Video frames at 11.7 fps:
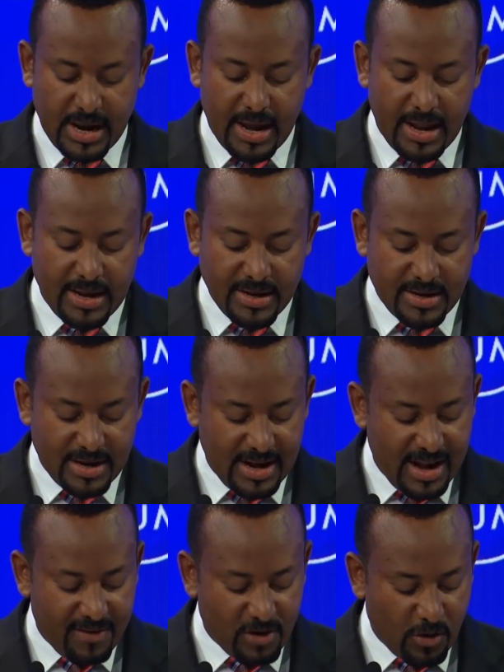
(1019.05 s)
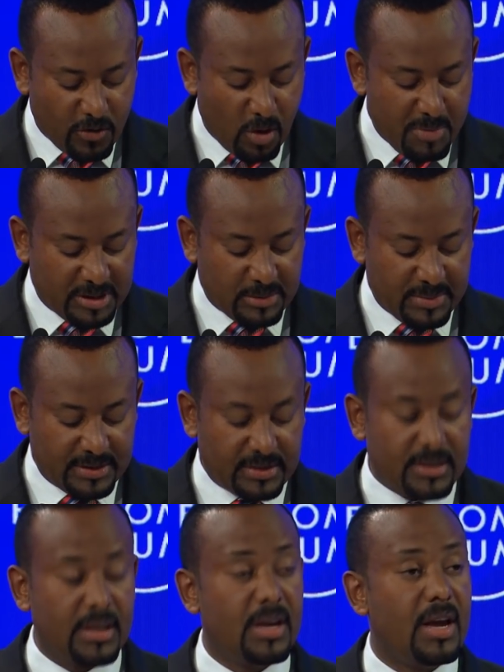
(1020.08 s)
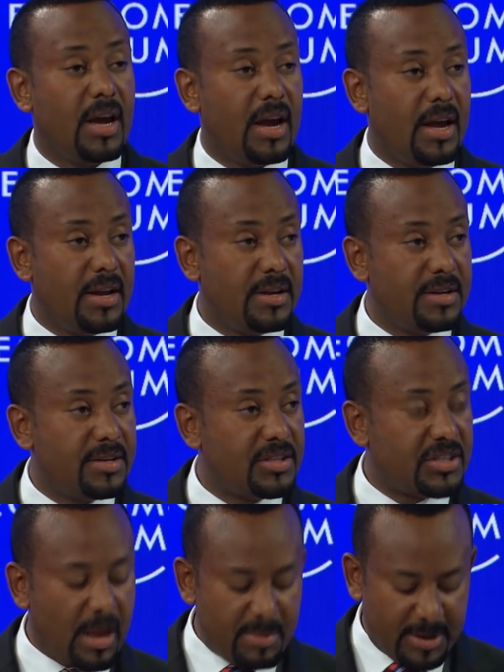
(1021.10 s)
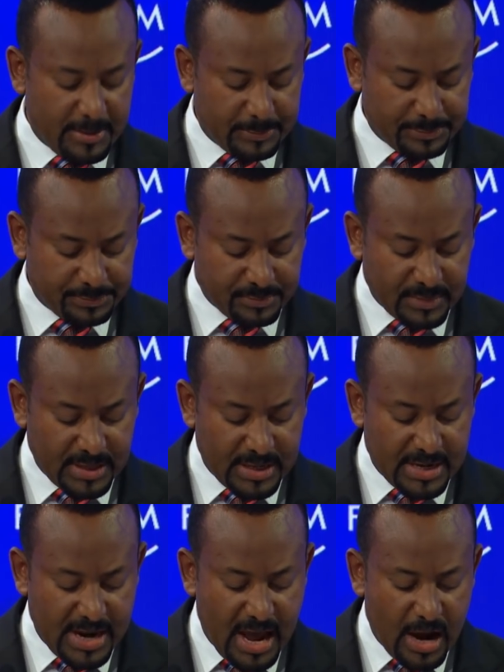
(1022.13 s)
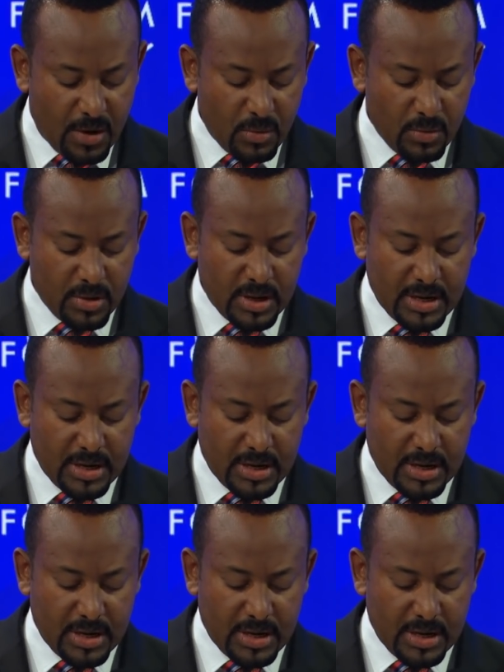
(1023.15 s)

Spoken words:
and level of commitment and stamina. Now